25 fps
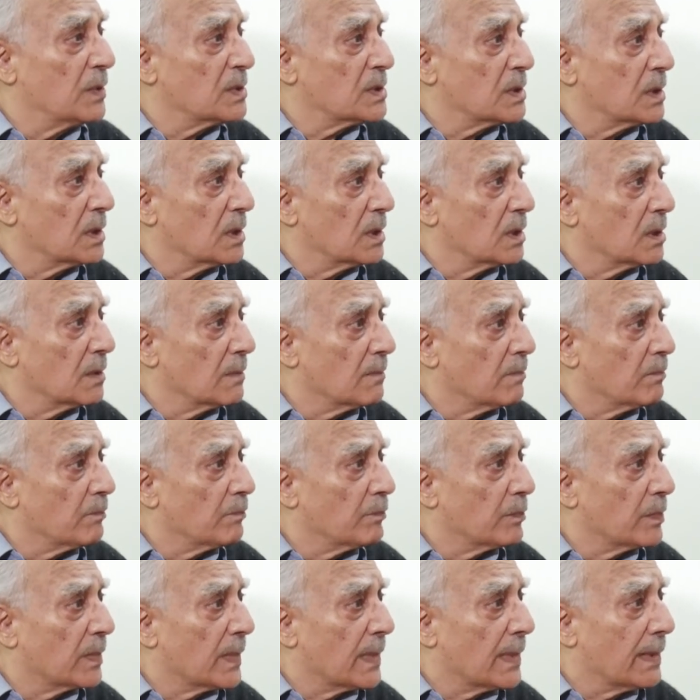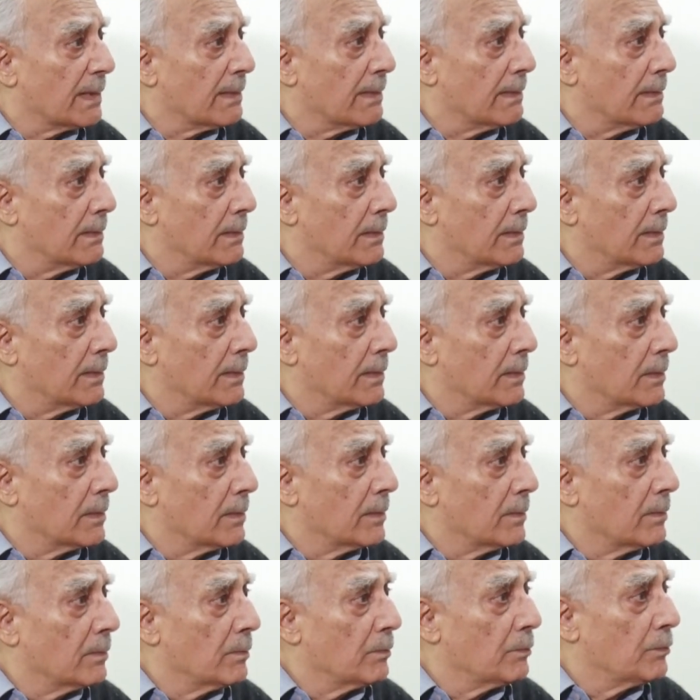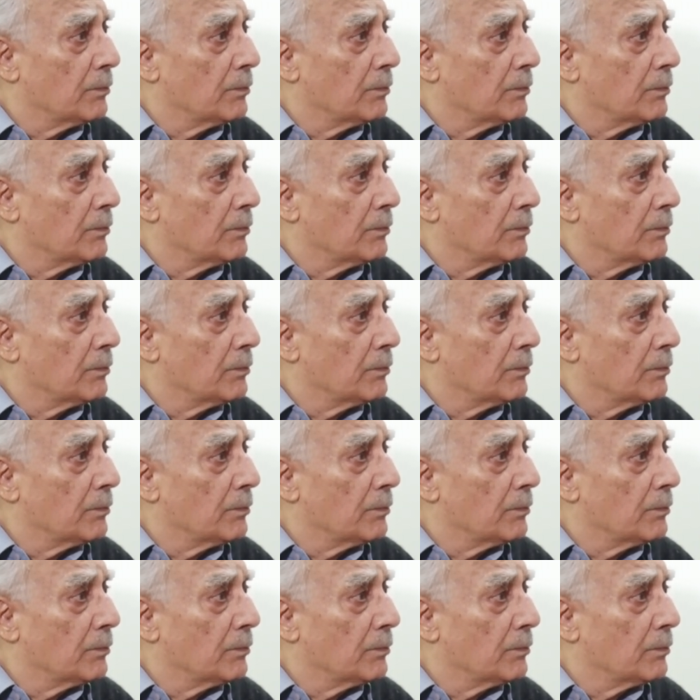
you think the beginning was made in